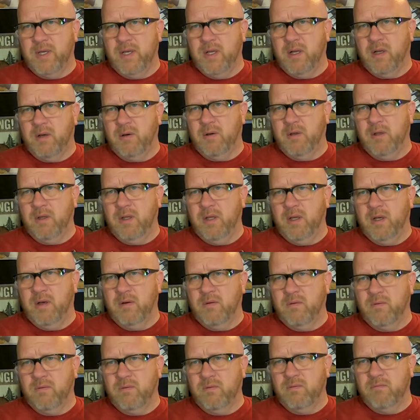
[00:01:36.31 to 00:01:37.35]

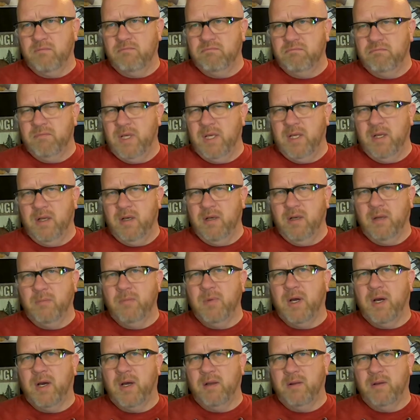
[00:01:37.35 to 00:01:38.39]
and I'm
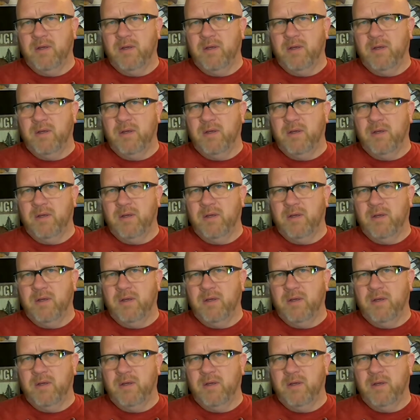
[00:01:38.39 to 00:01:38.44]
not.